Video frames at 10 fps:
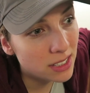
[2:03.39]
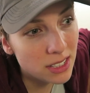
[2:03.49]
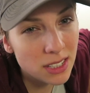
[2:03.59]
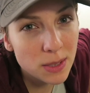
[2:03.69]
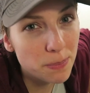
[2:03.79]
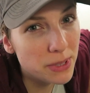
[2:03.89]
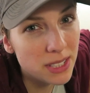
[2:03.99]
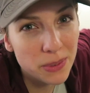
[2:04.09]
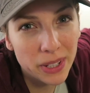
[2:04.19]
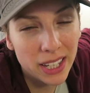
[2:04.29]
This is just a
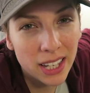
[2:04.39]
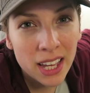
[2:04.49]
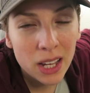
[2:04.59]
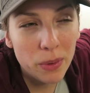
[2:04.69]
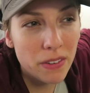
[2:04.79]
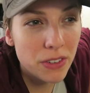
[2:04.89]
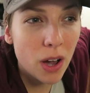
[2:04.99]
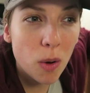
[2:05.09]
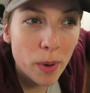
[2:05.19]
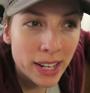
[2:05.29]
busy week. We have
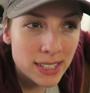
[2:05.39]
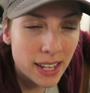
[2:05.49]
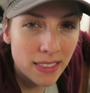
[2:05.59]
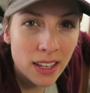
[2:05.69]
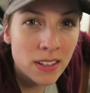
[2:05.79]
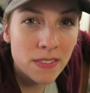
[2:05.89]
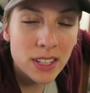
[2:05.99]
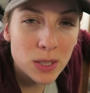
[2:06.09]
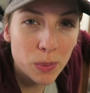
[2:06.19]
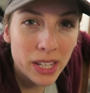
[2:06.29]
YALLWEST at the end of
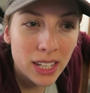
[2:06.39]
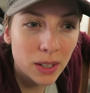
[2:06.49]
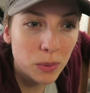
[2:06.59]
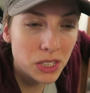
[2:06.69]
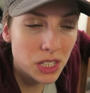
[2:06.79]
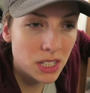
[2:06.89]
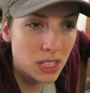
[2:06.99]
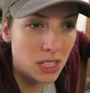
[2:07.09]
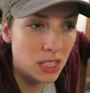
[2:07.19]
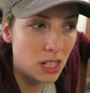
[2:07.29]
this week, which
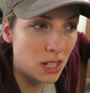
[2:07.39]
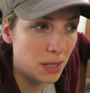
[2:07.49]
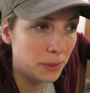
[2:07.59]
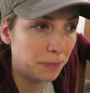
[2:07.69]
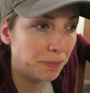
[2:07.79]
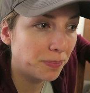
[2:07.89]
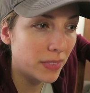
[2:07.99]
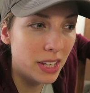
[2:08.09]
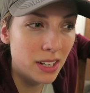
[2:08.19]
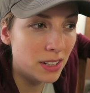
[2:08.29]
is um,
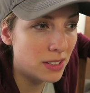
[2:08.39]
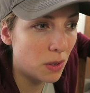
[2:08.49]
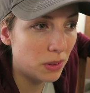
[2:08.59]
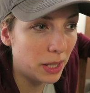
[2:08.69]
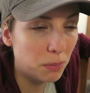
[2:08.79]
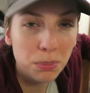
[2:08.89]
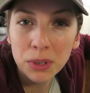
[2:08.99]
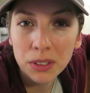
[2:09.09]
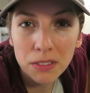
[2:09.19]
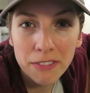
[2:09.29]
a young adult like
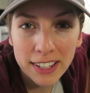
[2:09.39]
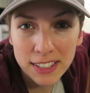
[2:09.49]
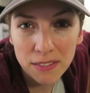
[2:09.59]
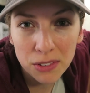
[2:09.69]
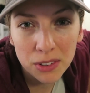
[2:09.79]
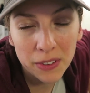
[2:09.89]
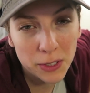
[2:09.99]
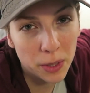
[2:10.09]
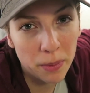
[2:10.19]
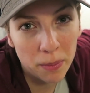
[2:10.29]
book festival.
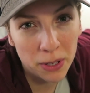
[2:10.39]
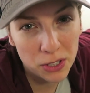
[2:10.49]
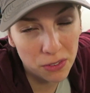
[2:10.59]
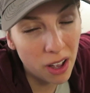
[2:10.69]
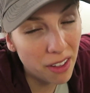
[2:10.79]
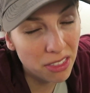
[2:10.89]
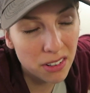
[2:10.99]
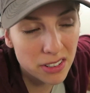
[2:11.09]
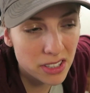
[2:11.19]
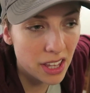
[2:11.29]
There's gonna be a bunch of
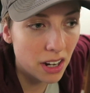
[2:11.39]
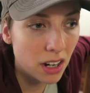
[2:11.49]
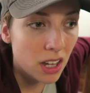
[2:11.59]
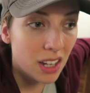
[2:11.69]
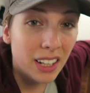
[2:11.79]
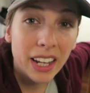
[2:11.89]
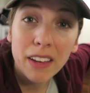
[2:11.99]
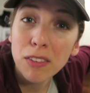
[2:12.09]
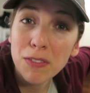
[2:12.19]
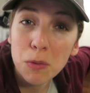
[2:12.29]
authors there. And
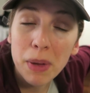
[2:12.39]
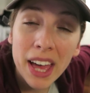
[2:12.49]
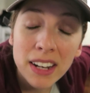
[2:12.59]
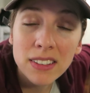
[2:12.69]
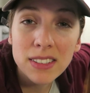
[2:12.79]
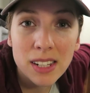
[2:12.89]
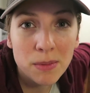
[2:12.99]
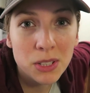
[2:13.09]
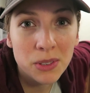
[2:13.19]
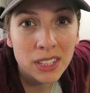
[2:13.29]
I have a few panels and
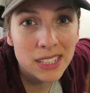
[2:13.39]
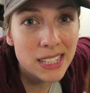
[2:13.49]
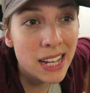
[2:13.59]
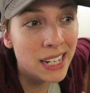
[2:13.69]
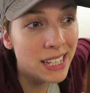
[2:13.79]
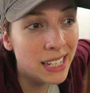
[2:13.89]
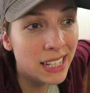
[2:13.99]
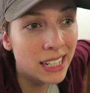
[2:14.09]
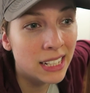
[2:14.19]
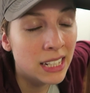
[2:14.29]
I'm doing a
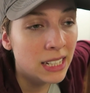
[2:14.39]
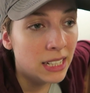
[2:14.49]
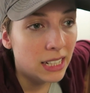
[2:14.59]
signing and